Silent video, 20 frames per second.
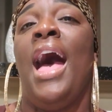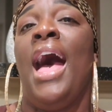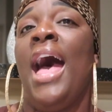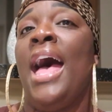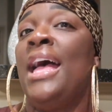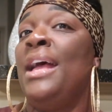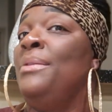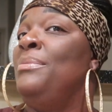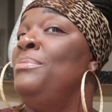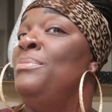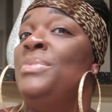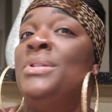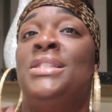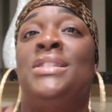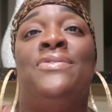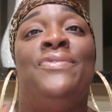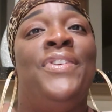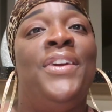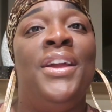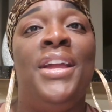I was
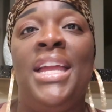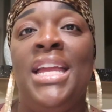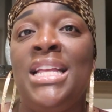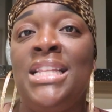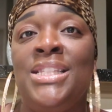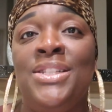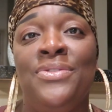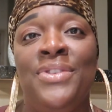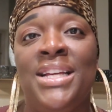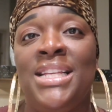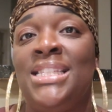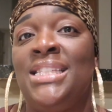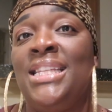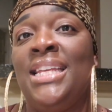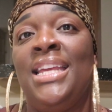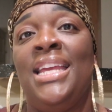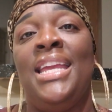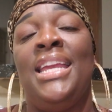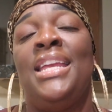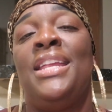very
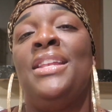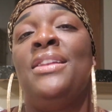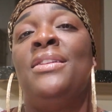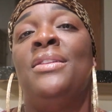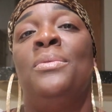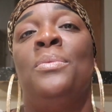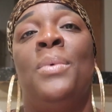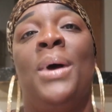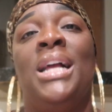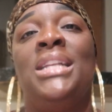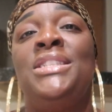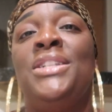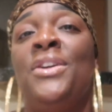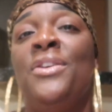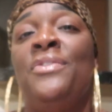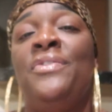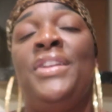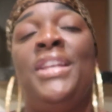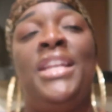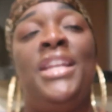interested in watching
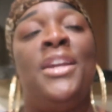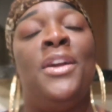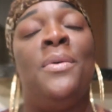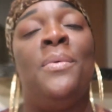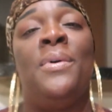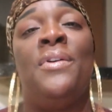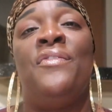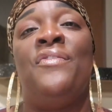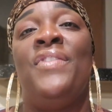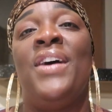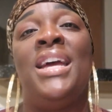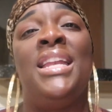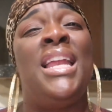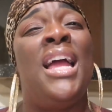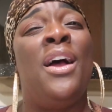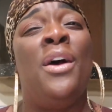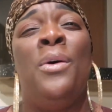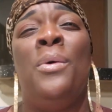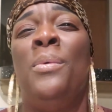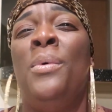her video and
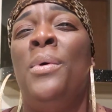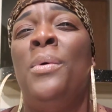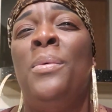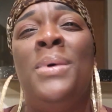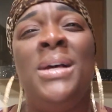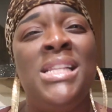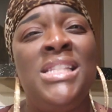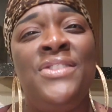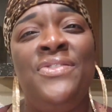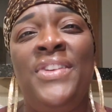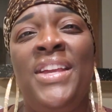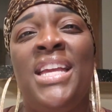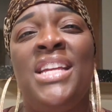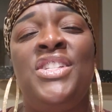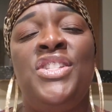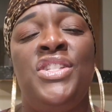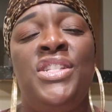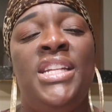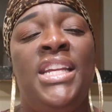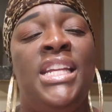finding out, well, what is
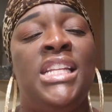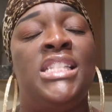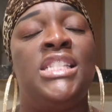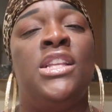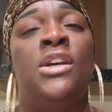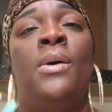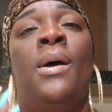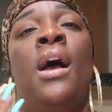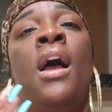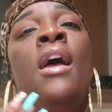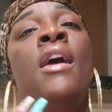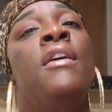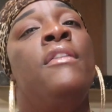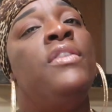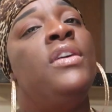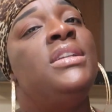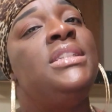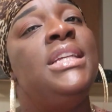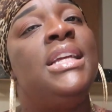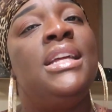VSG? So
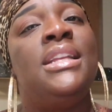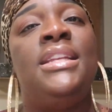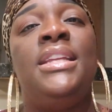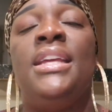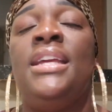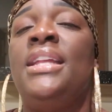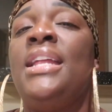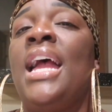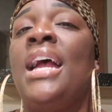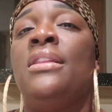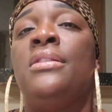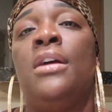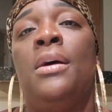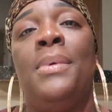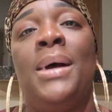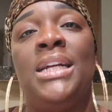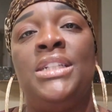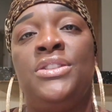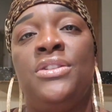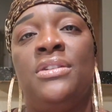first thing I did after
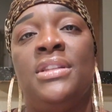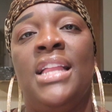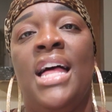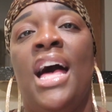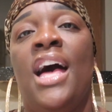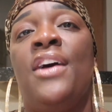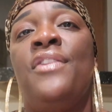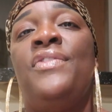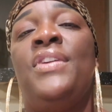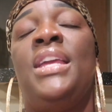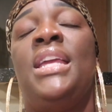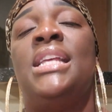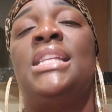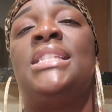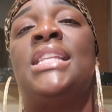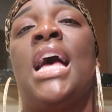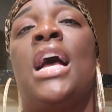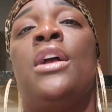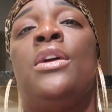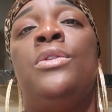I watched her live
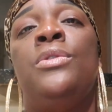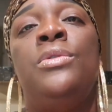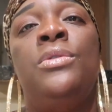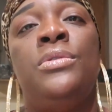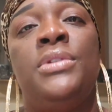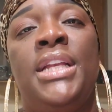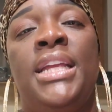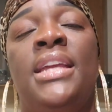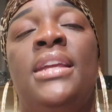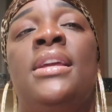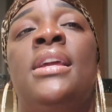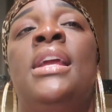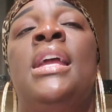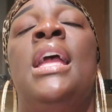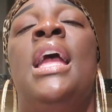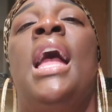is I Googled it